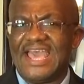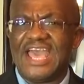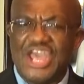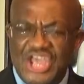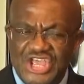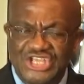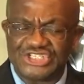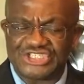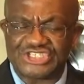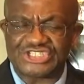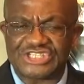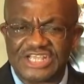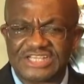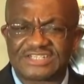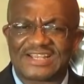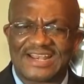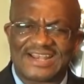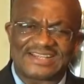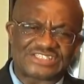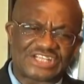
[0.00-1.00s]
Instead,
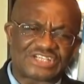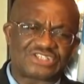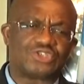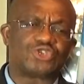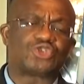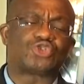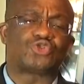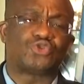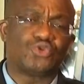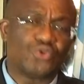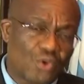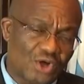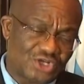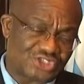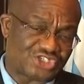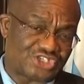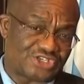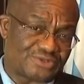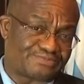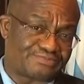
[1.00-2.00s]
there are certain
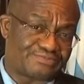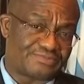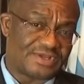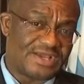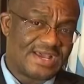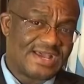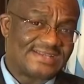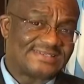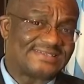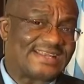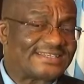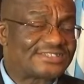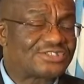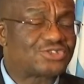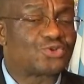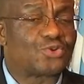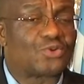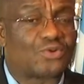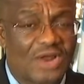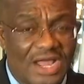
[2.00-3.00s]
stewardship that
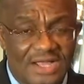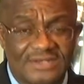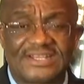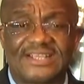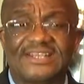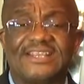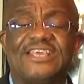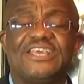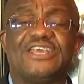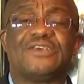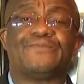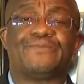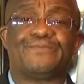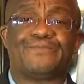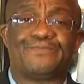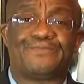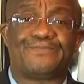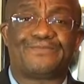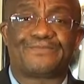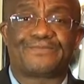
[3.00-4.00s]
surrounded him
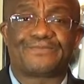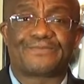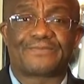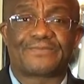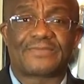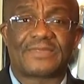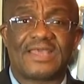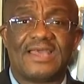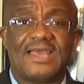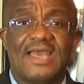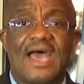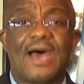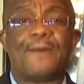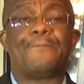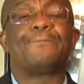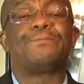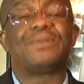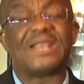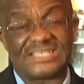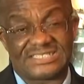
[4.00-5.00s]
and
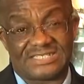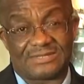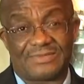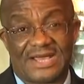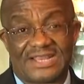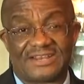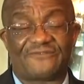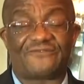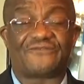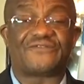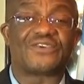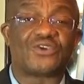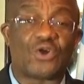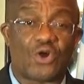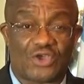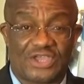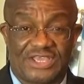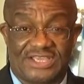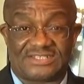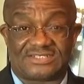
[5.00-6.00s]
placed him at the
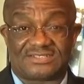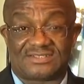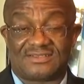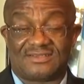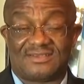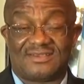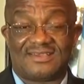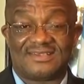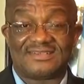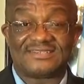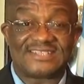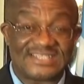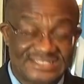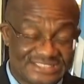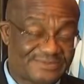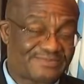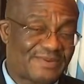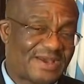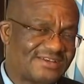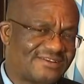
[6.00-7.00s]
figurehead,
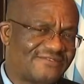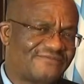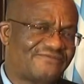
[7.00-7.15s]
despite the